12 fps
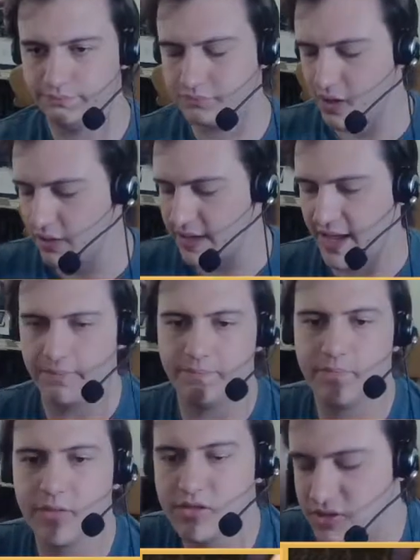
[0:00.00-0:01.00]
Okay,
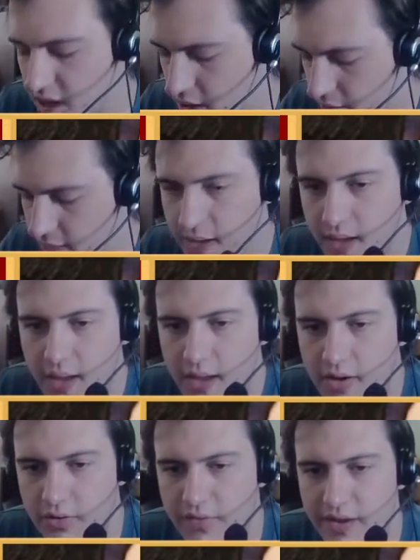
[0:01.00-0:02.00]
so
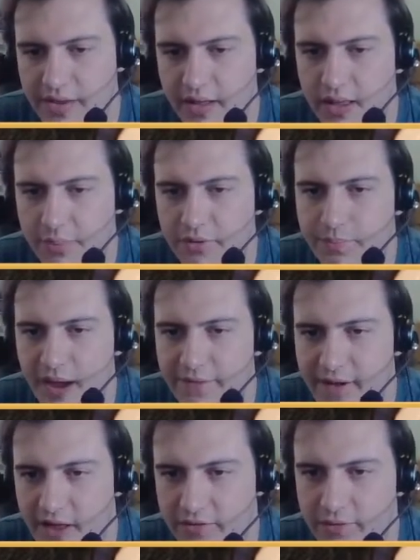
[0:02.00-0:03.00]
couldn't find the nail clippers, but I
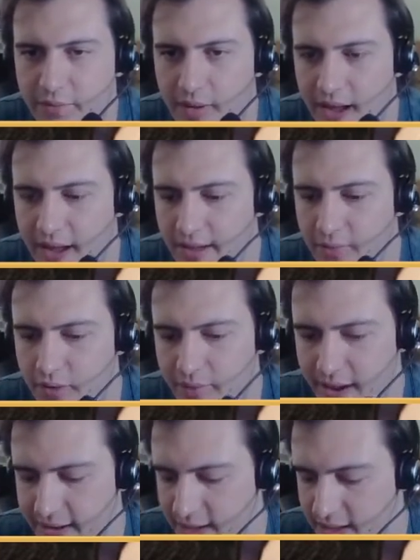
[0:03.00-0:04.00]
found one of
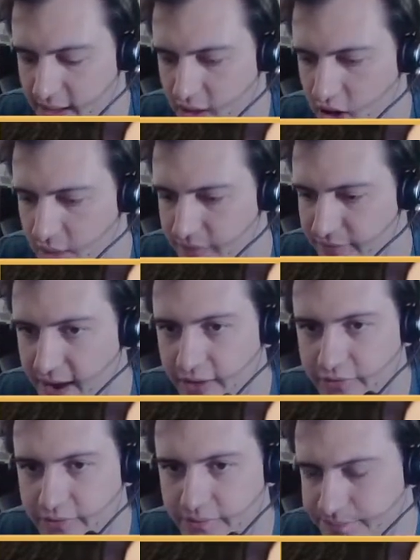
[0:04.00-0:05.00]
my hobby files.